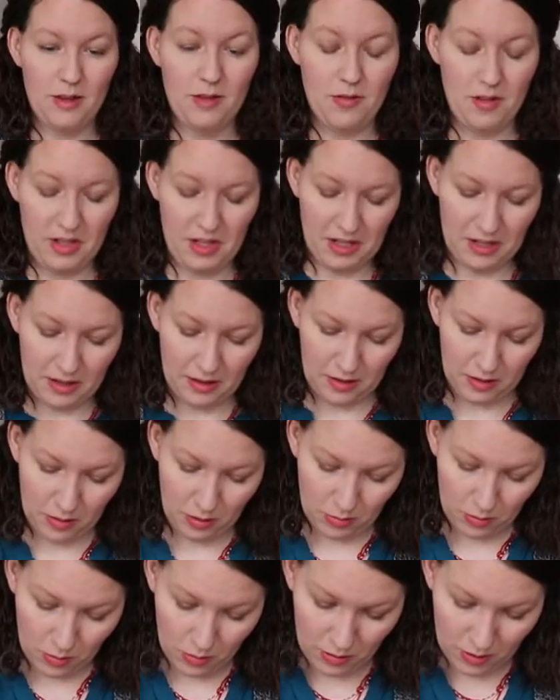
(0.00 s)
If you need a
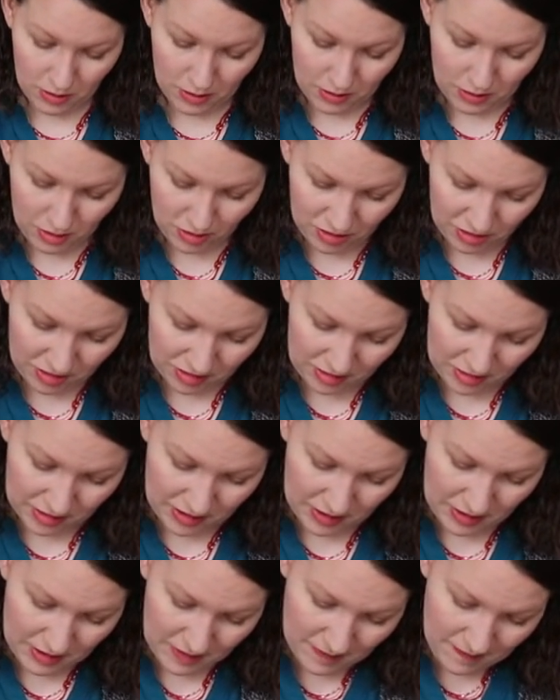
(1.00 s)
little more, just